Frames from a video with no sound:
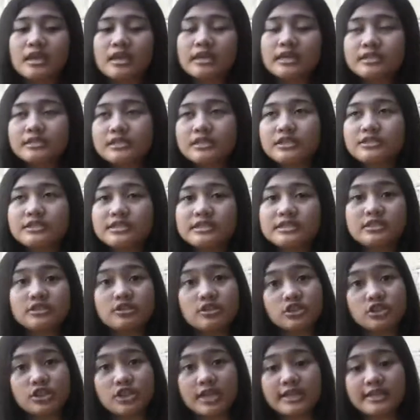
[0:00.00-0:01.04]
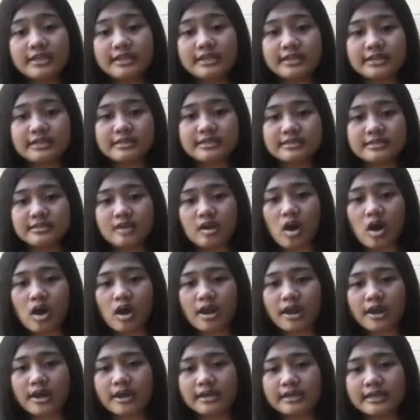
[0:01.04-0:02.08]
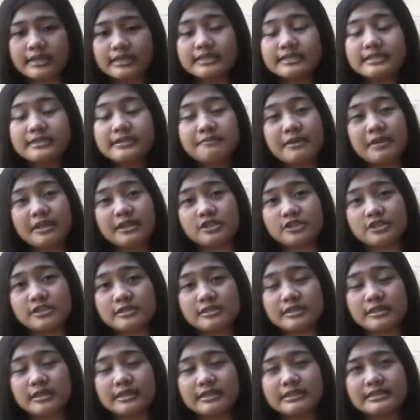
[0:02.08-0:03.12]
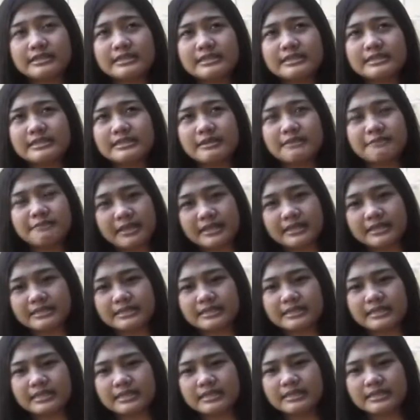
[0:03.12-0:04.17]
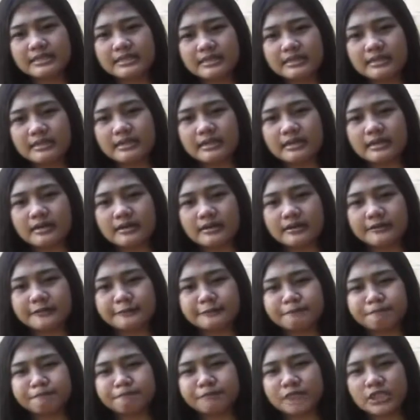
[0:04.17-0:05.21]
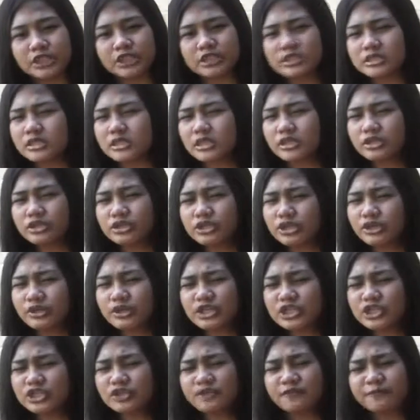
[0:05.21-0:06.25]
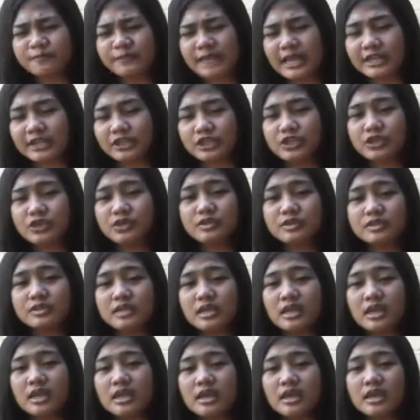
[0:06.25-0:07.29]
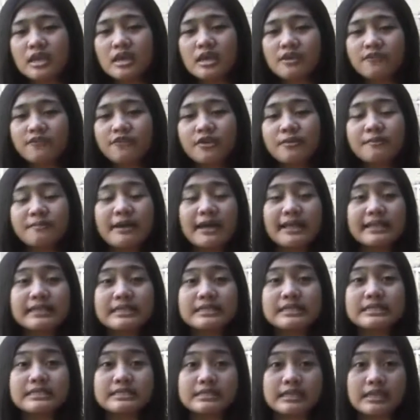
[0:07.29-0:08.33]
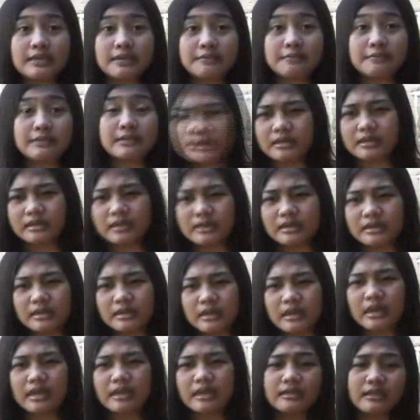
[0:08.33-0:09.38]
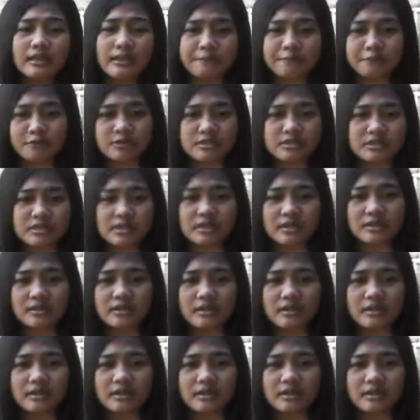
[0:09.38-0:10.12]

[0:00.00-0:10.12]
Its uses in the Chinese are it is a med it is a medicine. Um, it's the decorational plant used for battling scurvy and leprosy.